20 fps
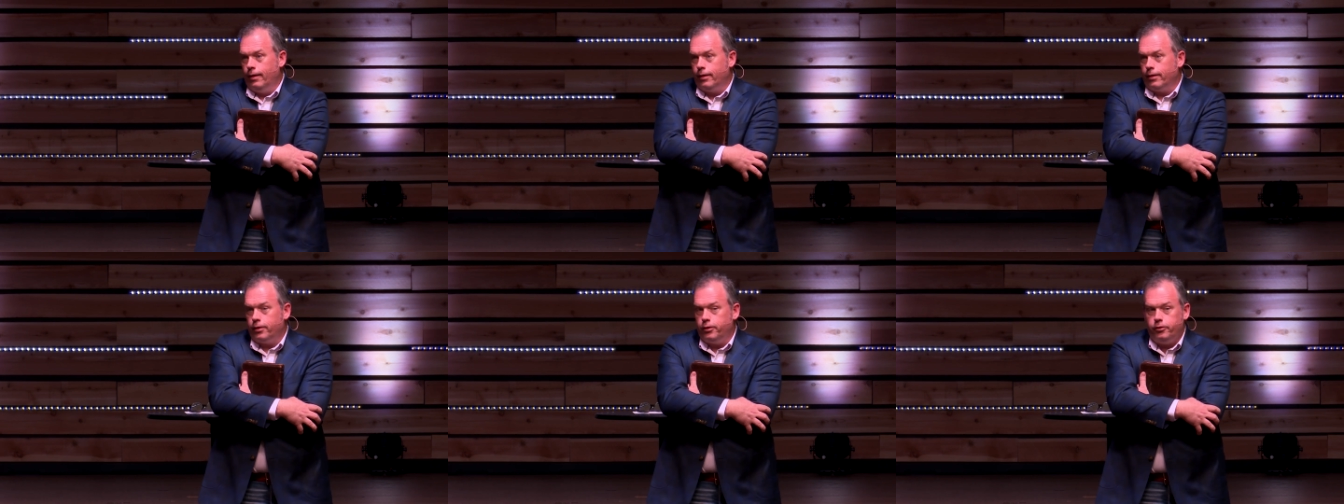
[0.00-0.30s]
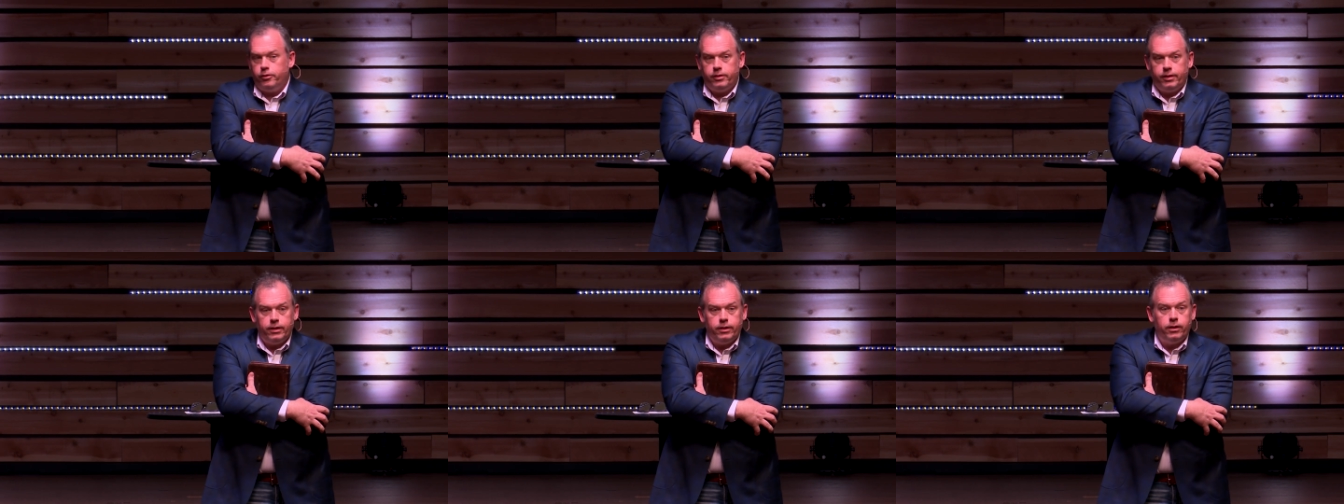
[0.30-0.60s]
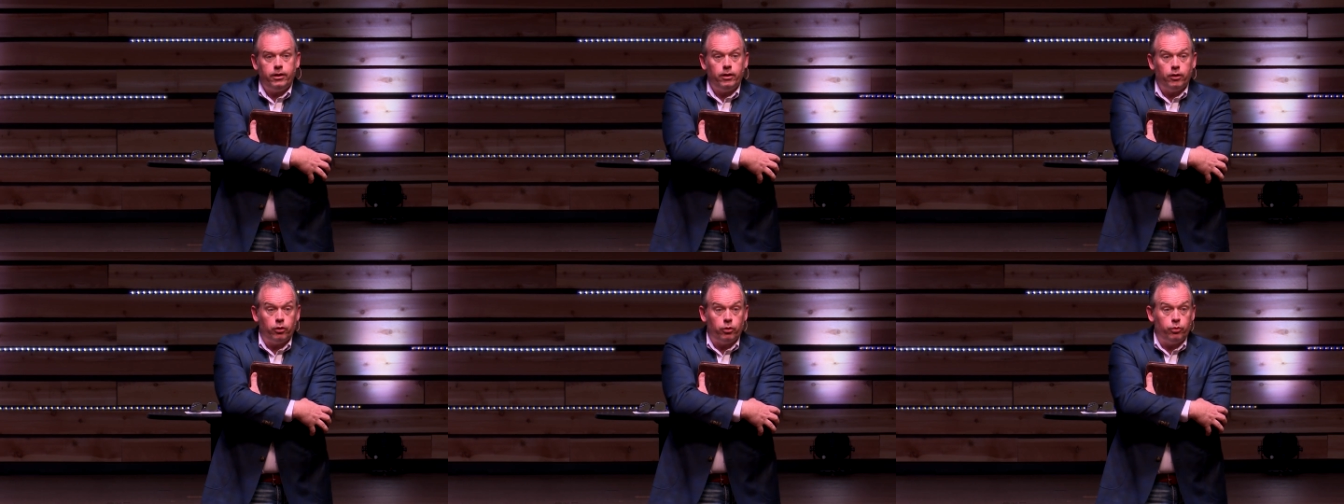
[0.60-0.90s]
because you
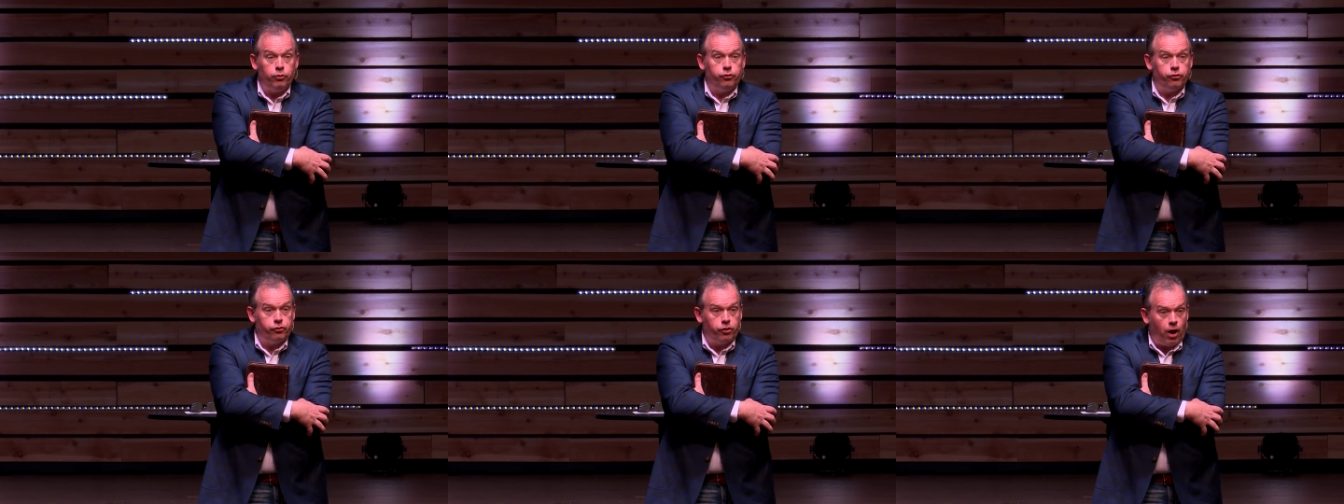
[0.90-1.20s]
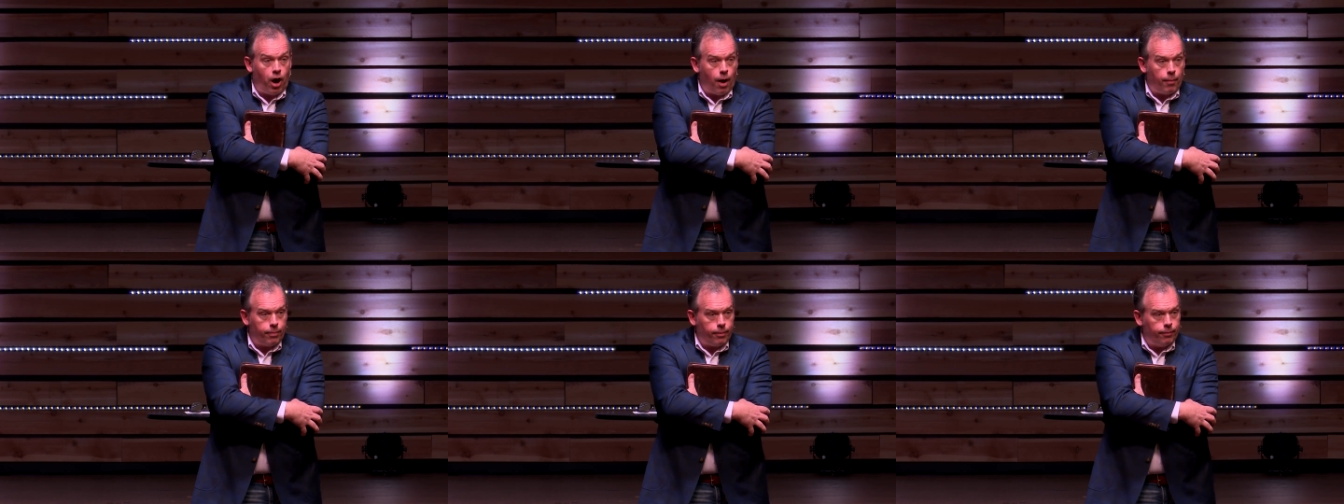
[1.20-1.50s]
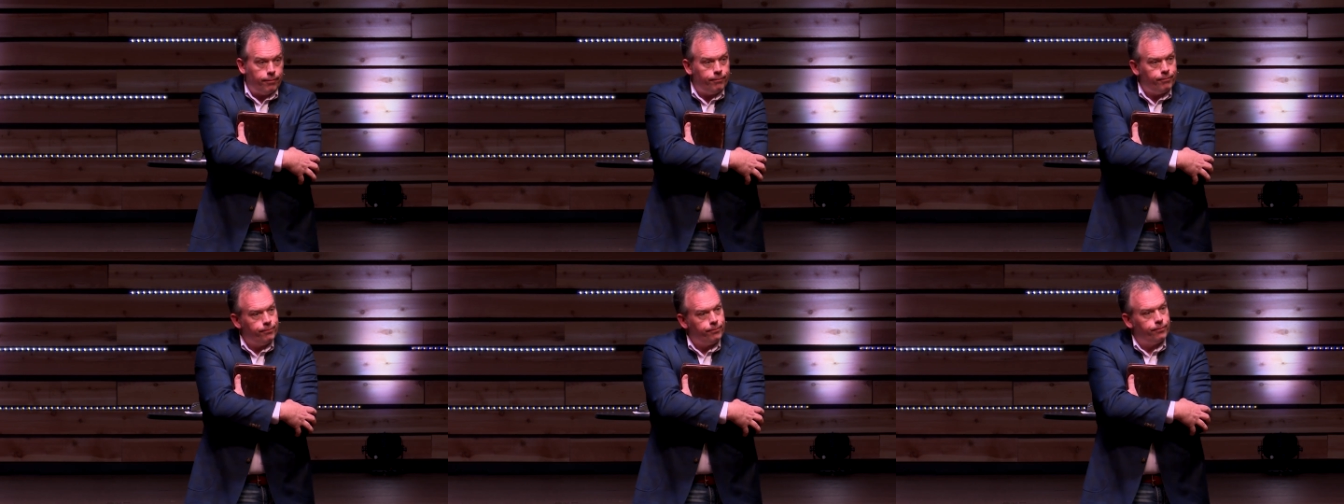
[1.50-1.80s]
tended to lose your job.
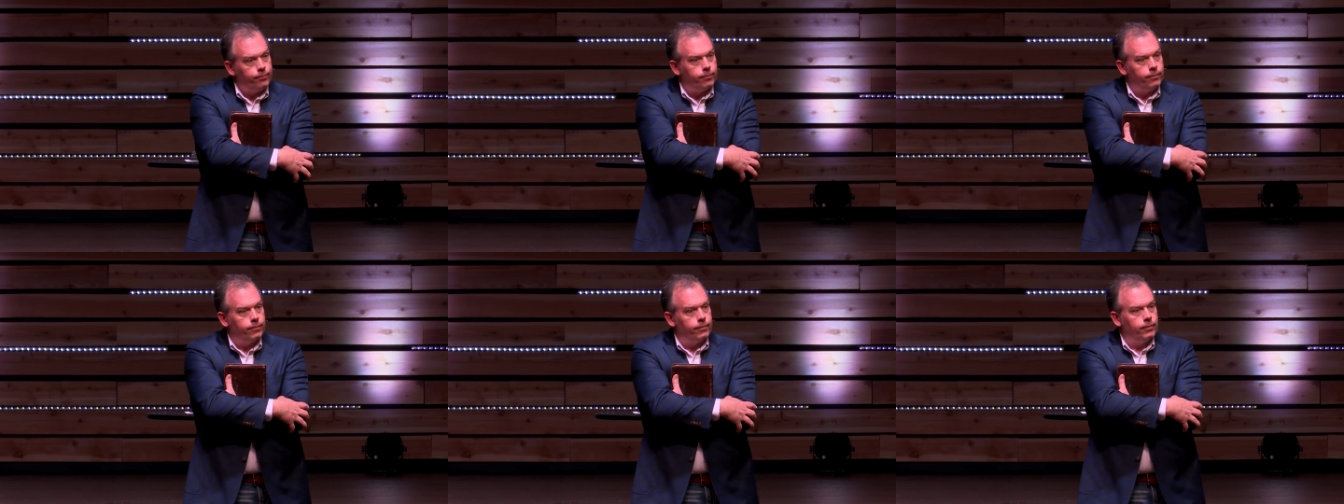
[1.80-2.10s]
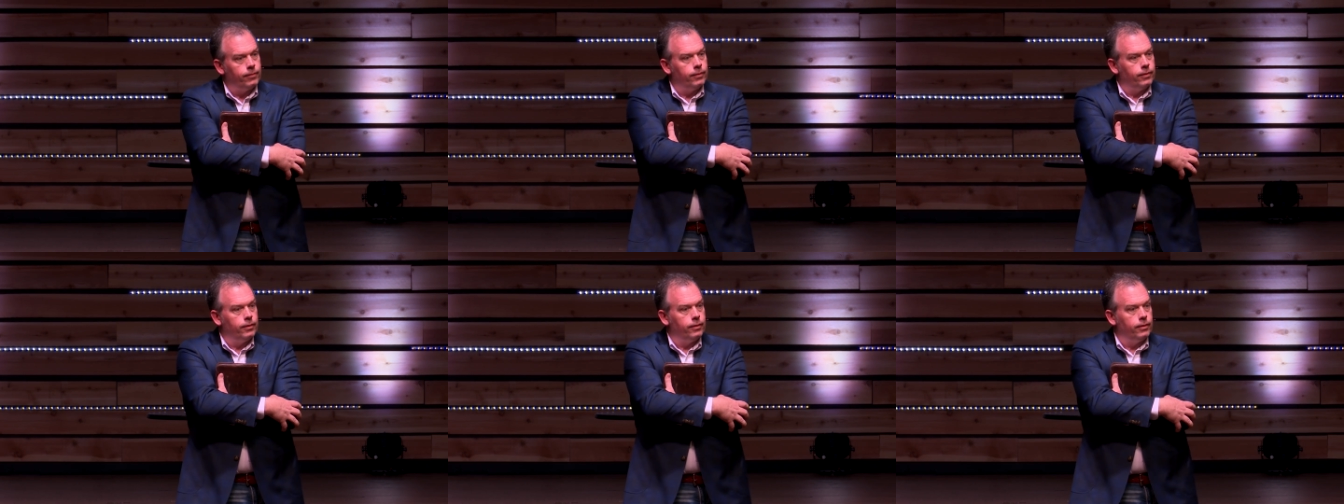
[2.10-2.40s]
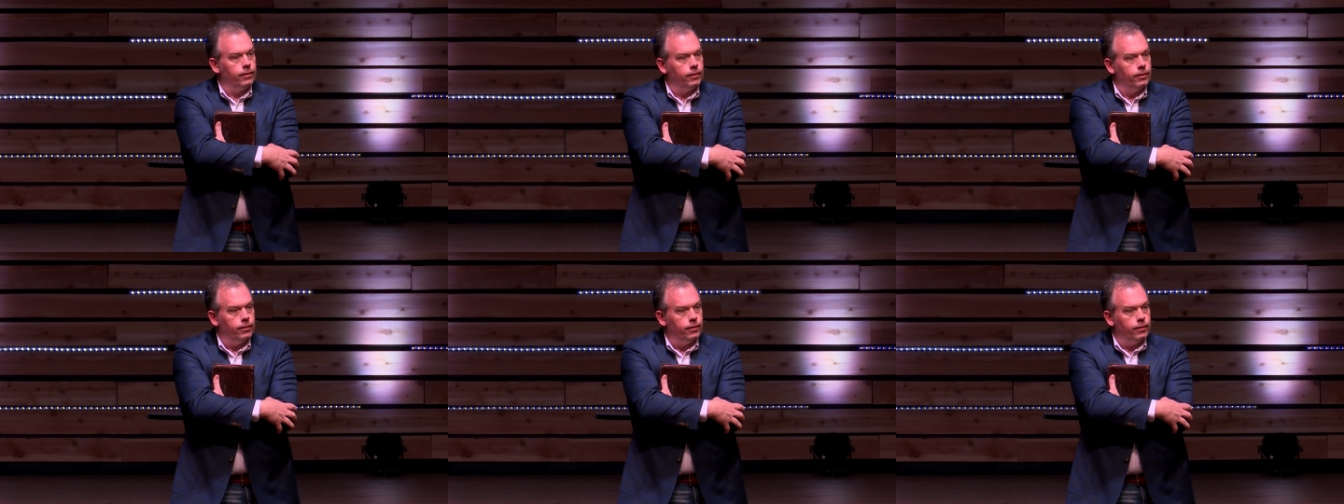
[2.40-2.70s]

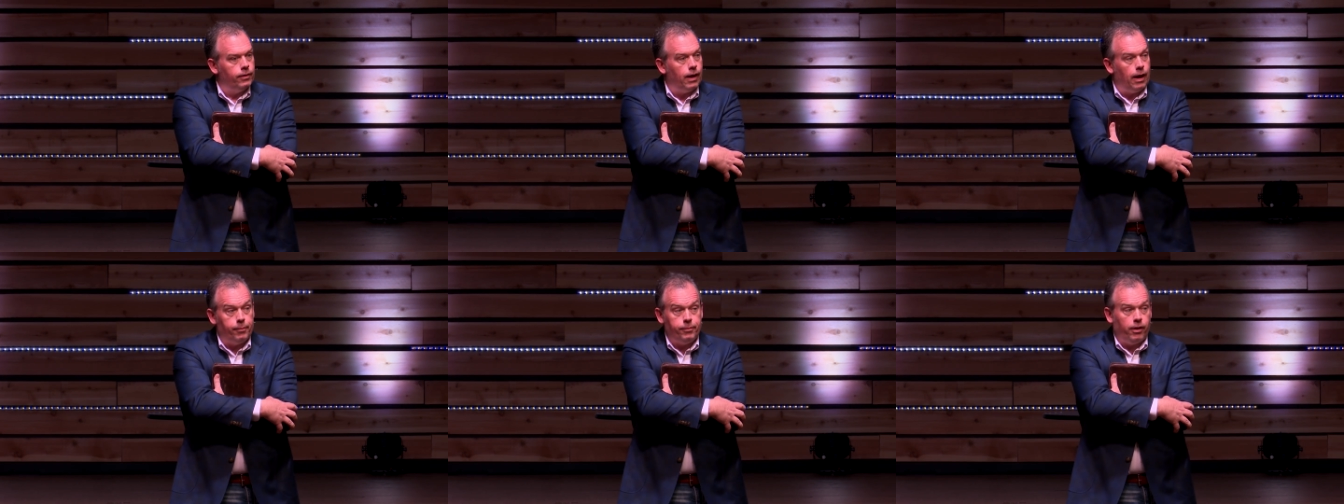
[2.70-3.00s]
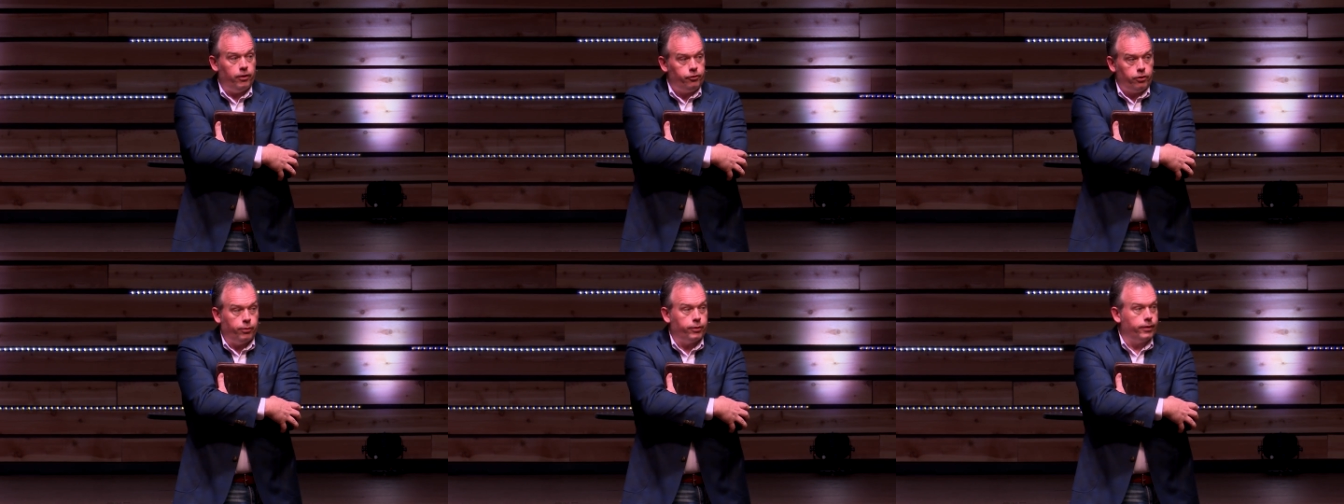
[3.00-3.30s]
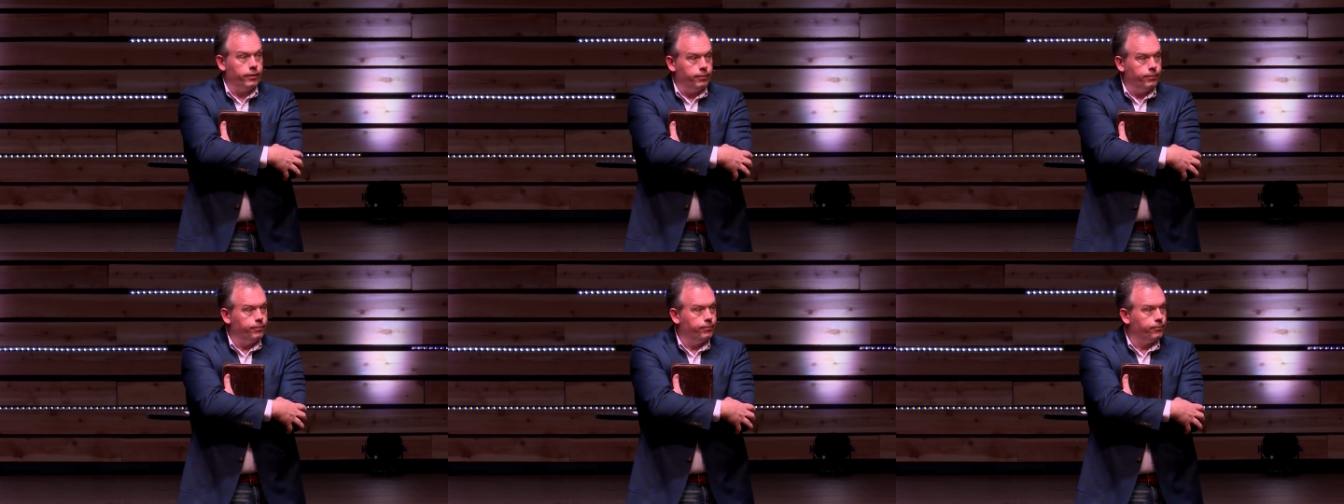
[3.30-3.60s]
I'm not
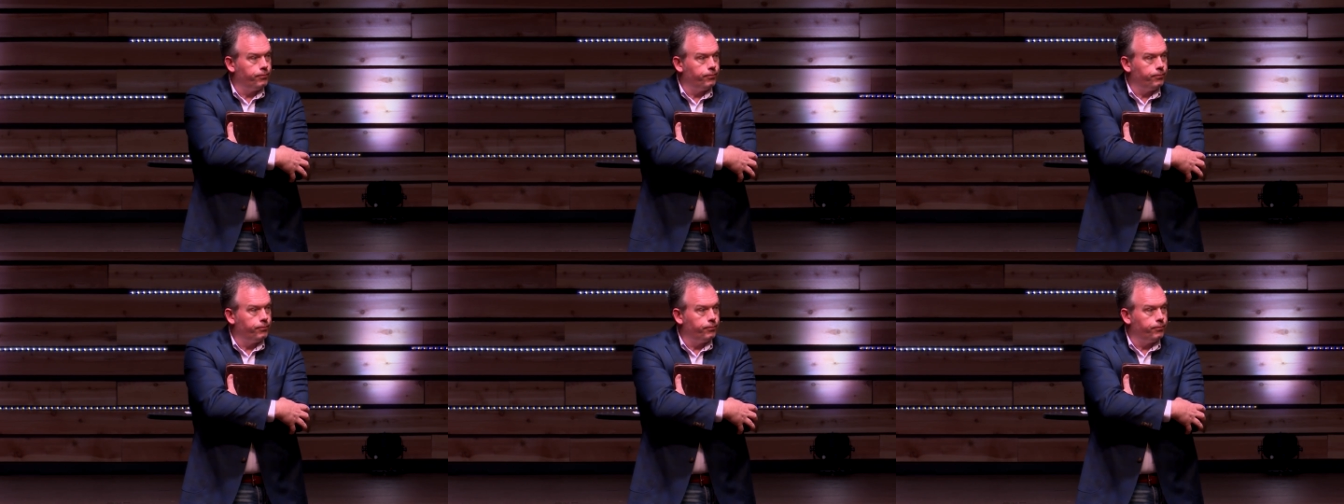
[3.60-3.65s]
joking.